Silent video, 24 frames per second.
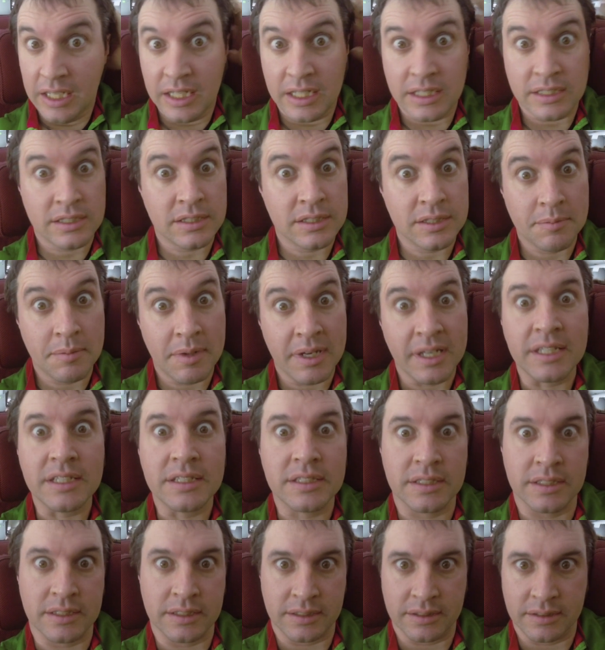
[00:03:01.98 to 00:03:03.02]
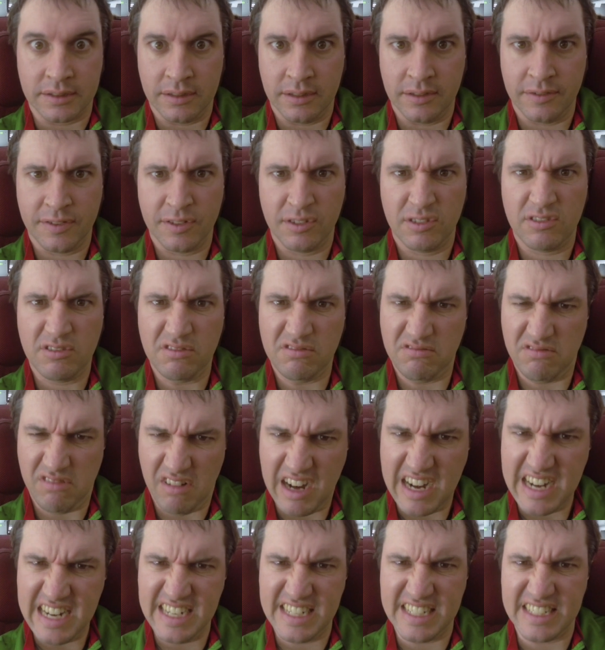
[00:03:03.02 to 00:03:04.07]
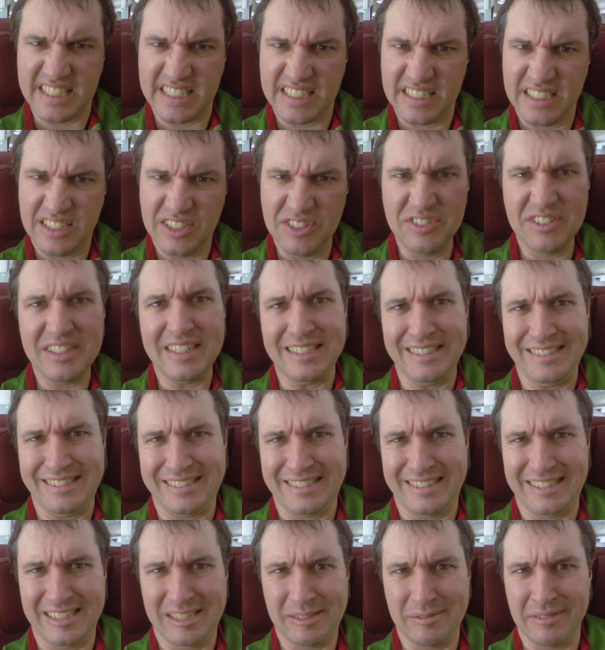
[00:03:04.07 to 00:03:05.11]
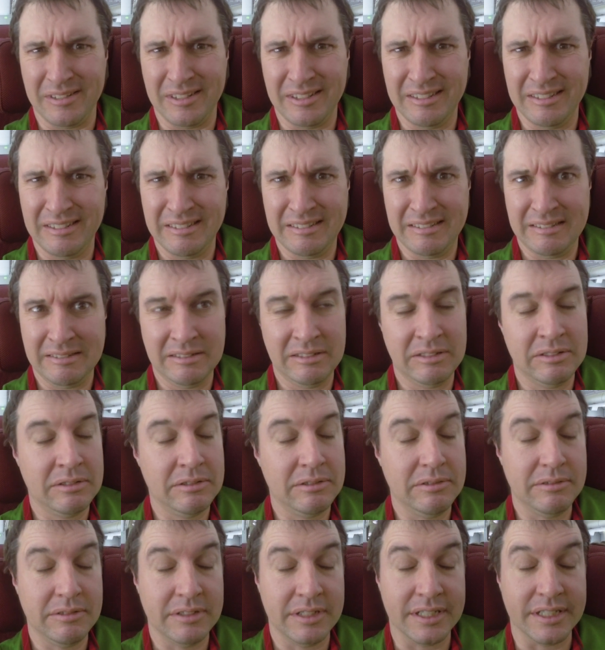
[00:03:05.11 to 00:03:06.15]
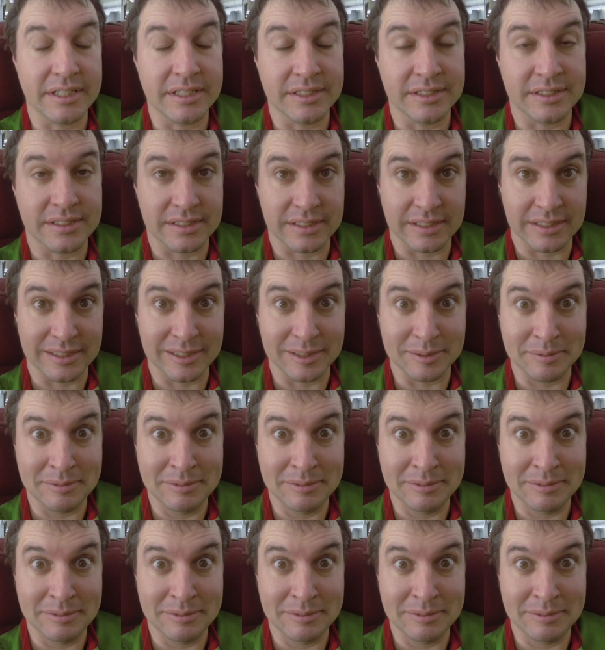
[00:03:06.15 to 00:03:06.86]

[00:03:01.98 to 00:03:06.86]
This is amazing. I feel great. Who needs sleep, huh? Who needs sleep?